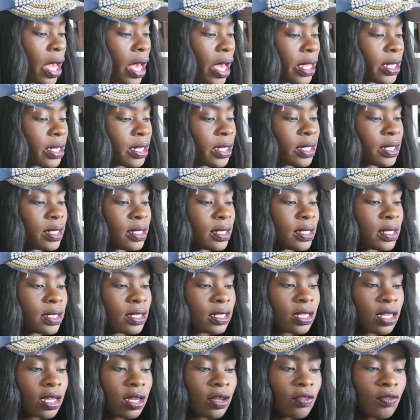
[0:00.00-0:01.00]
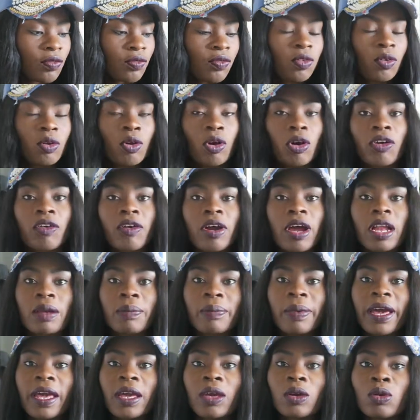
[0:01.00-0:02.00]
and it's the Floral
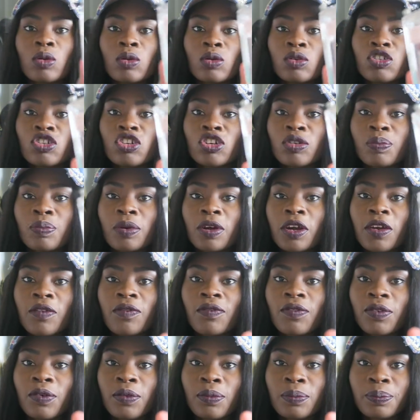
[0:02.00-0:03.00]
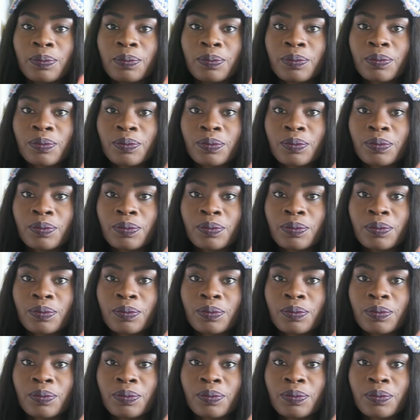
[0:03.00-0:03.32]
by Gucci perfume,